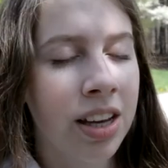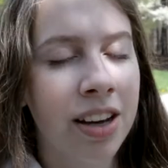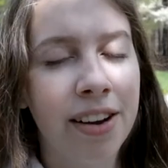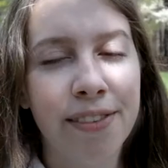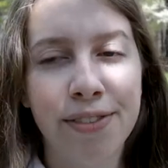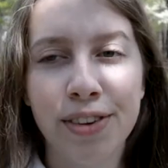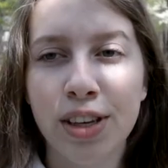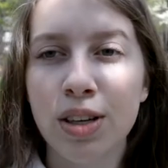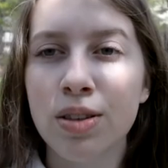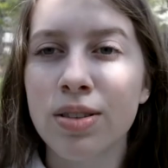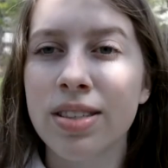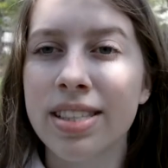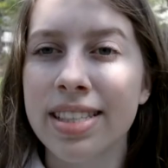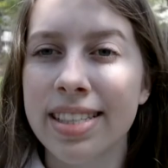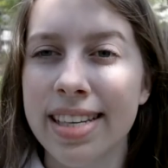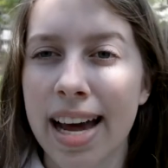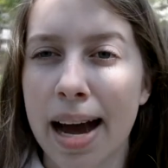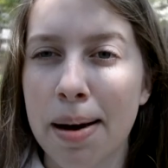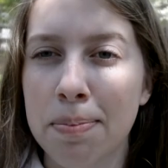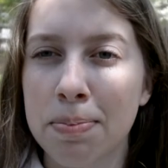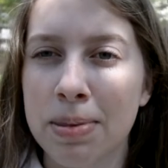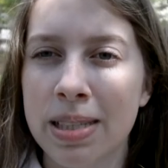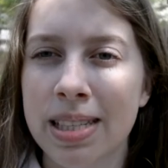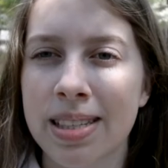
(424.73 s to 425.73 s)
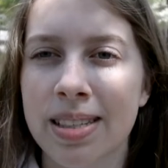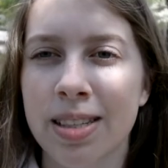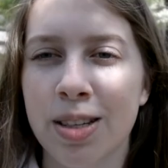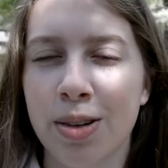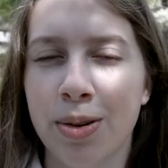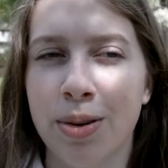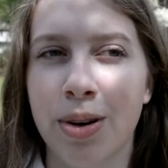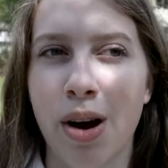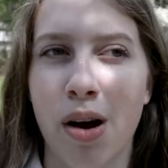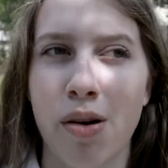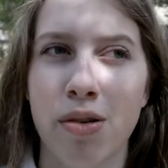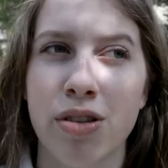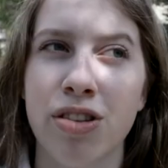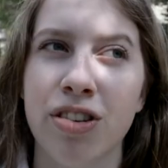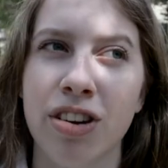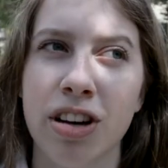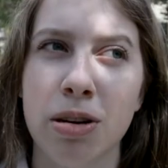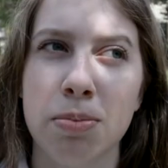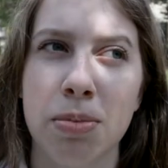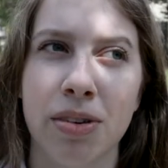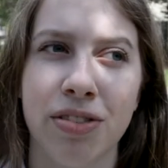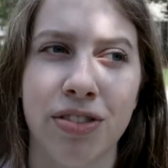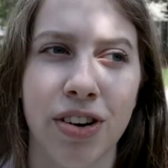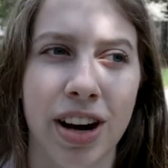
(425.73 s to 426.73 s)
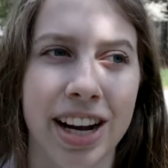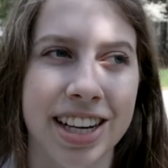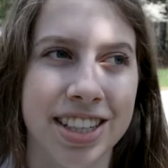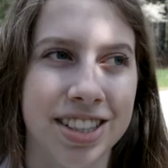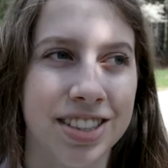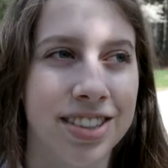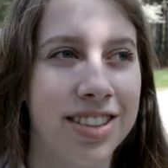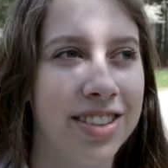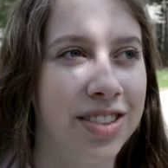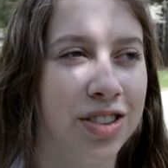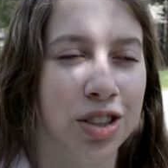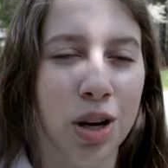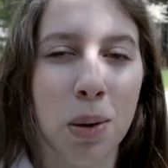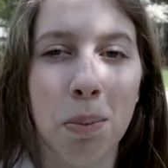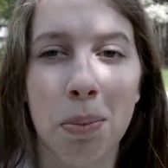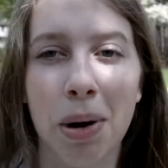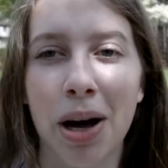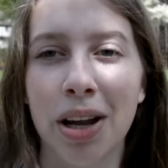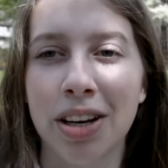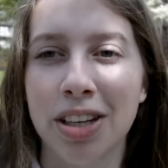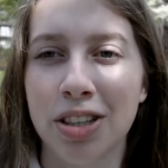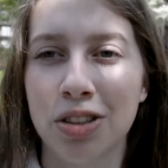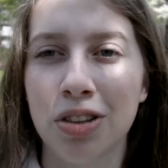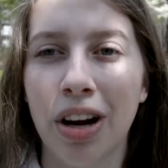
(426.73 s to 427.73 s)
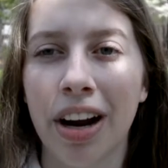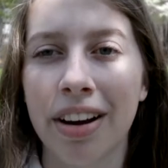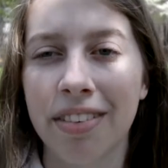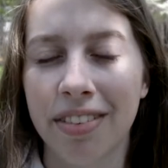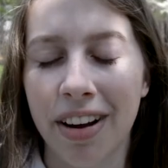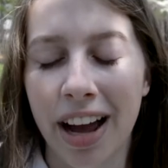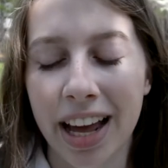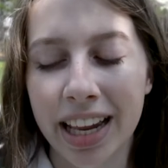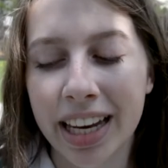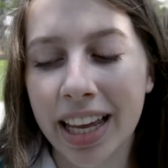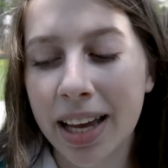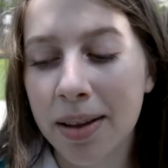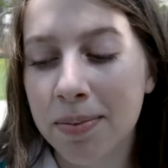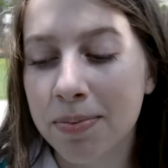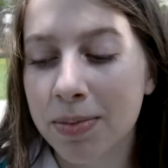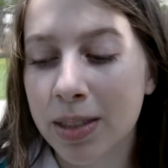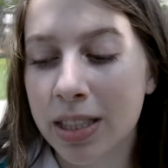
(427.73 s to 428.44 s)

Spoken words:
a few steps to go through before I just jump on and try to ride it.